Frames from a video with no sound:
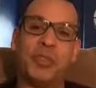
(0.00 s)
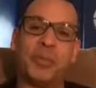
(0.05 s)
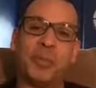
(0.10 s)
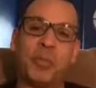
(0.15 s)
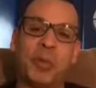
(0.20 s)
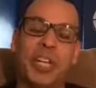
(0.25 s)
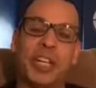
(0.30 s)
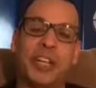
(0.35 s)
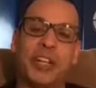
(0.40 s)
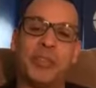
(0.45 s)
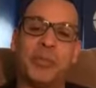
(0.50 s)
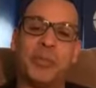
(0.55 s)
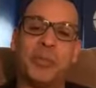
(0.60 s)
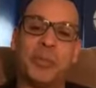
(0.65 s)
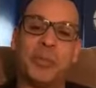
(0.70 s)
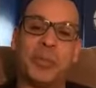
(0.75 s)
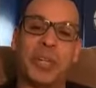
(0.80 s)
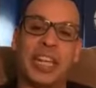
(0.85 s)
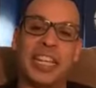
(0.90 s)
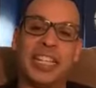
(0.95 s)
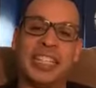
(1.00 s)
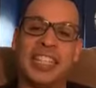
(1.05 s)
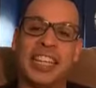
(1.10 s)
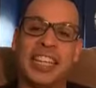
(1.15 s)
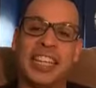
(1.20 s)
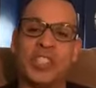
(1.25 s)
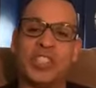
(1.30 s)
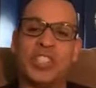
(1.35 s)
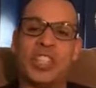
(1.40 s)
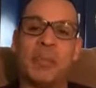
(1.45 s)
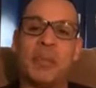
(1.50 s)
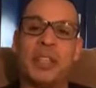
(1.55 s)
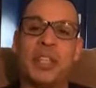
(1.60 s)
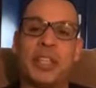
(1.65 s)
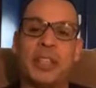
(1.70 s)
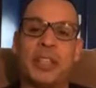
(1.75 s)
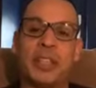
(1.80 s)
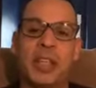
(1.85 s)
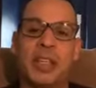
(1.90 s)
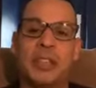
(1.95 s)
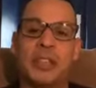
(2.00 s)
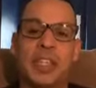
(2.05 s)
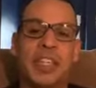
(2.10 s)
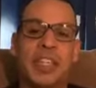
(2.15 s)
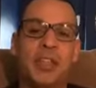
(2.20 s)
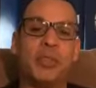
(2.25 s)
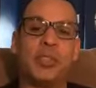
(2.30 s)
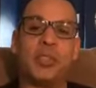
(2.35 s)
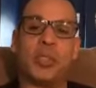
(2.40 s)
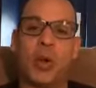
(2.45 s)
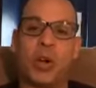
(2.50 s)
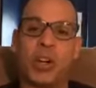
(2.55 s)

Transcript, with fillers: Like, like just some of the things that he would talk about.